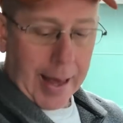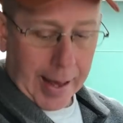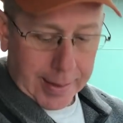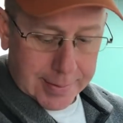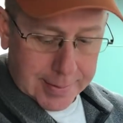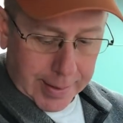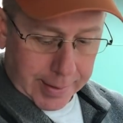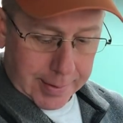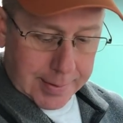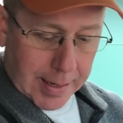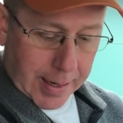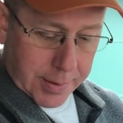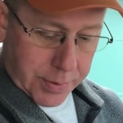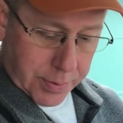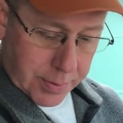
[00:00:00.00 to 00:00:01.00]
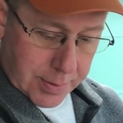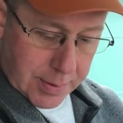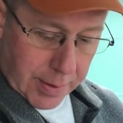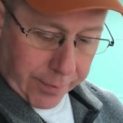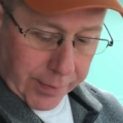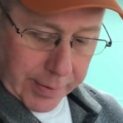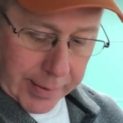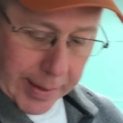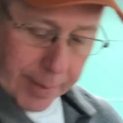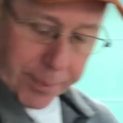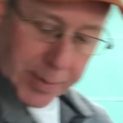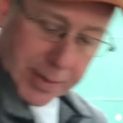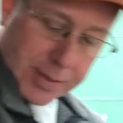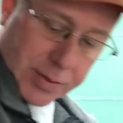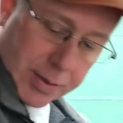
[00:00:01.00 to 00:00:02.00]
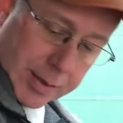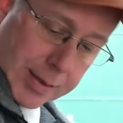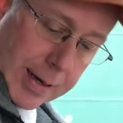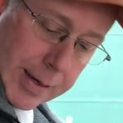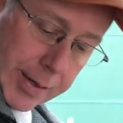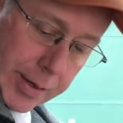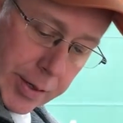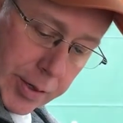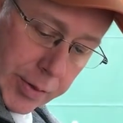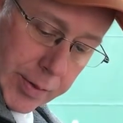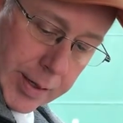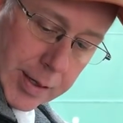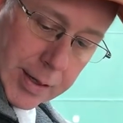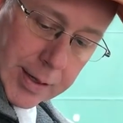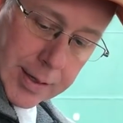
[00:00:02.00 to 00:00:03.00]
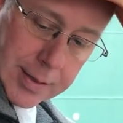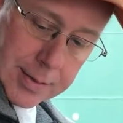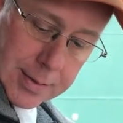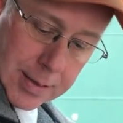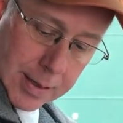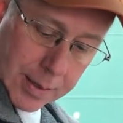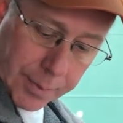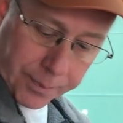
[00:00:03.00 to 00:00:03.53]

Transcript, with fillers: hand sanitizers and stuff like that. But these are kind of the unique things.